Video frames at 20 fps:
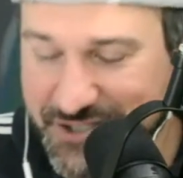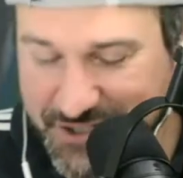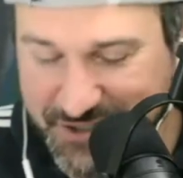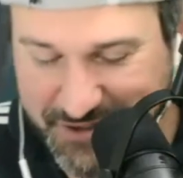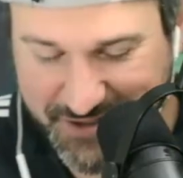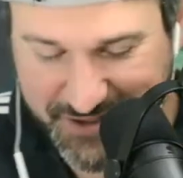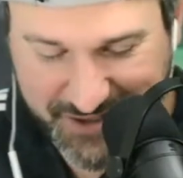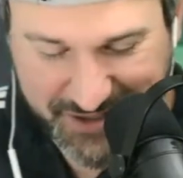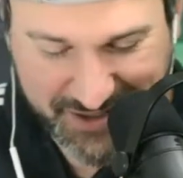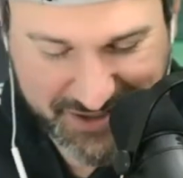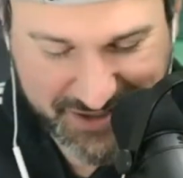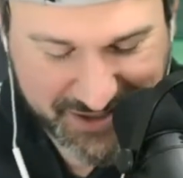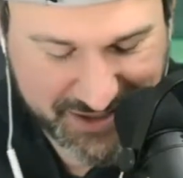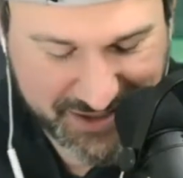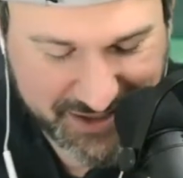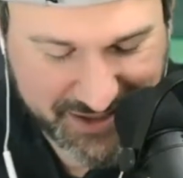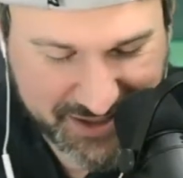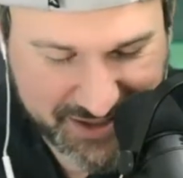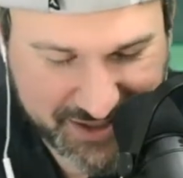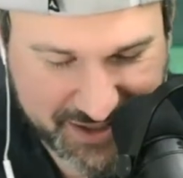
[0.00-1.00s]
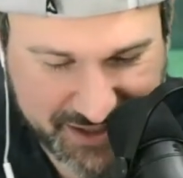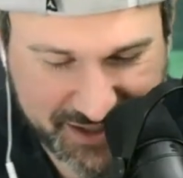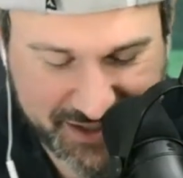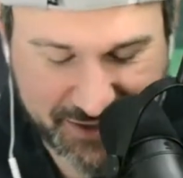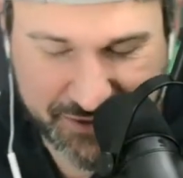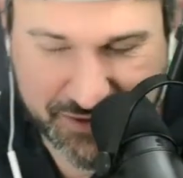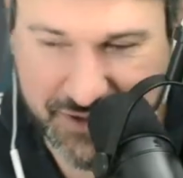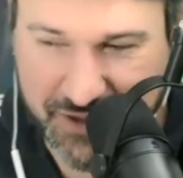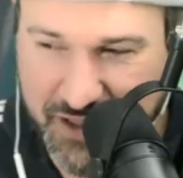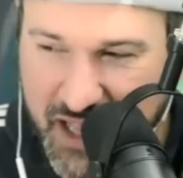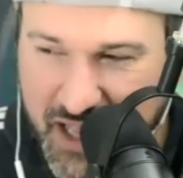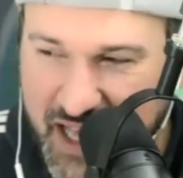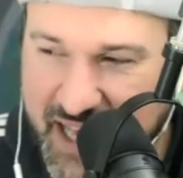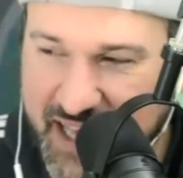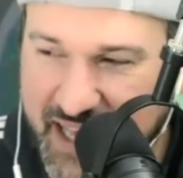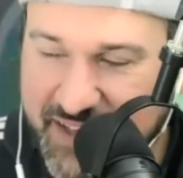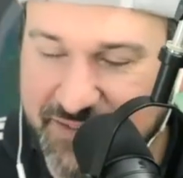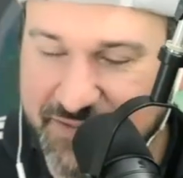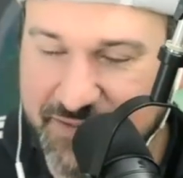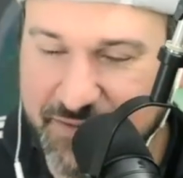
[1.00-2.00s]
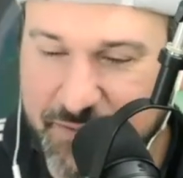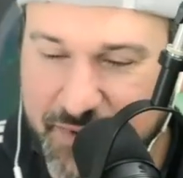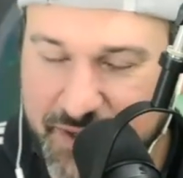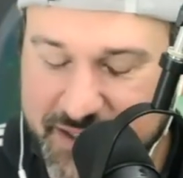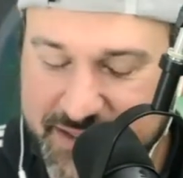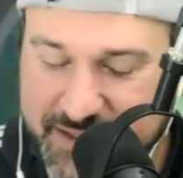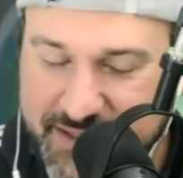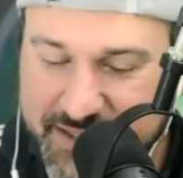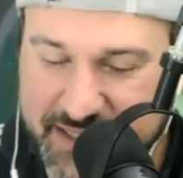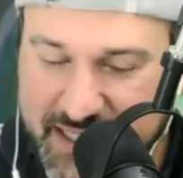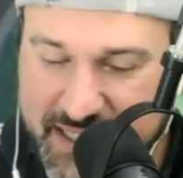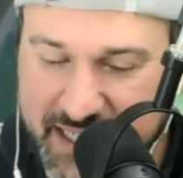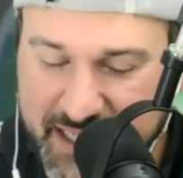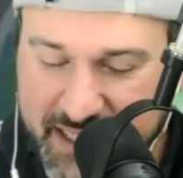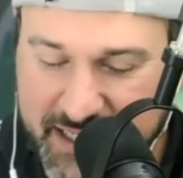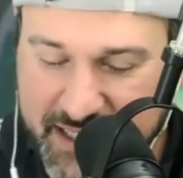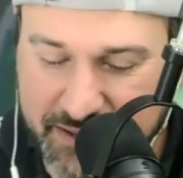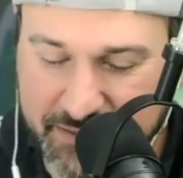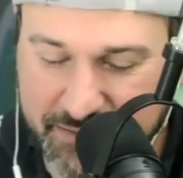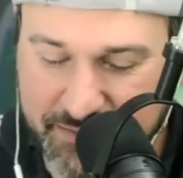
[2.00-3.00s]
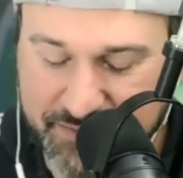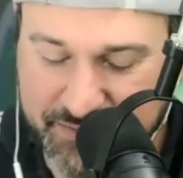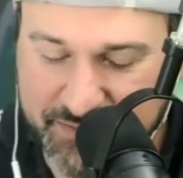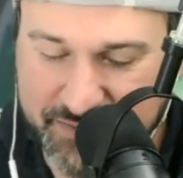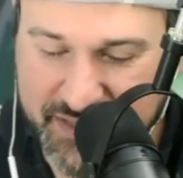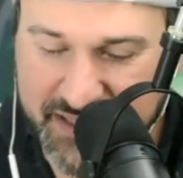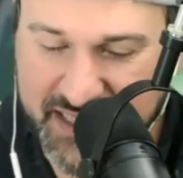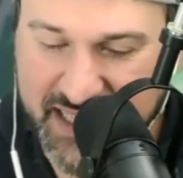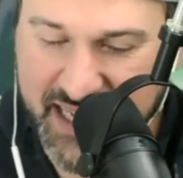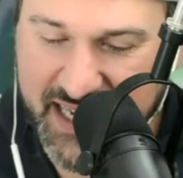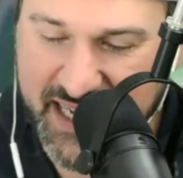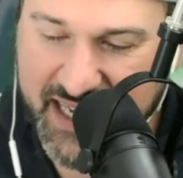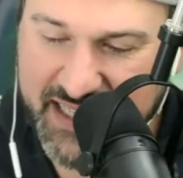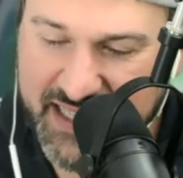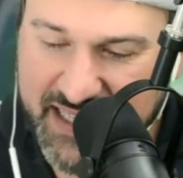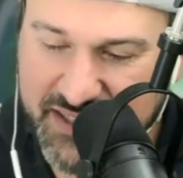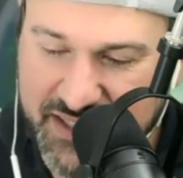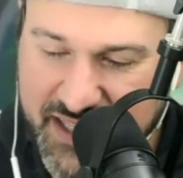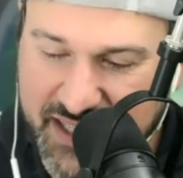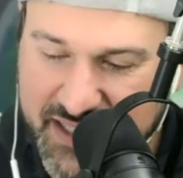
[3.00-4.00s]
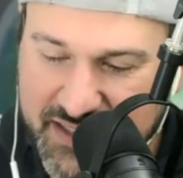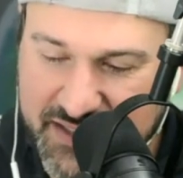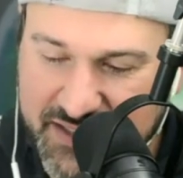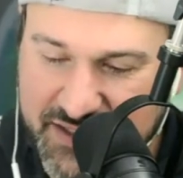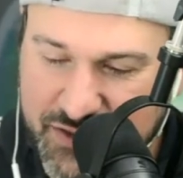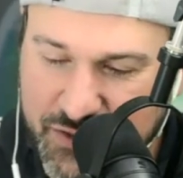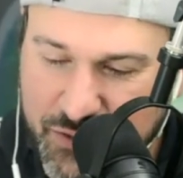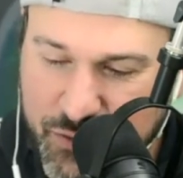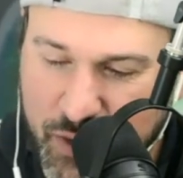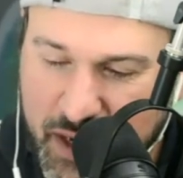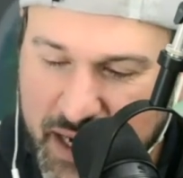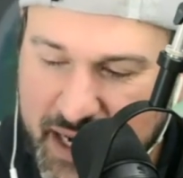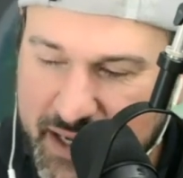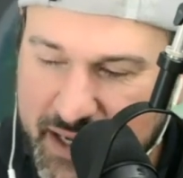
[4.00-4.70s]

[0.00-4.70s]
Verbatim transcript: to Youth Alive, but um, but yeah, and and so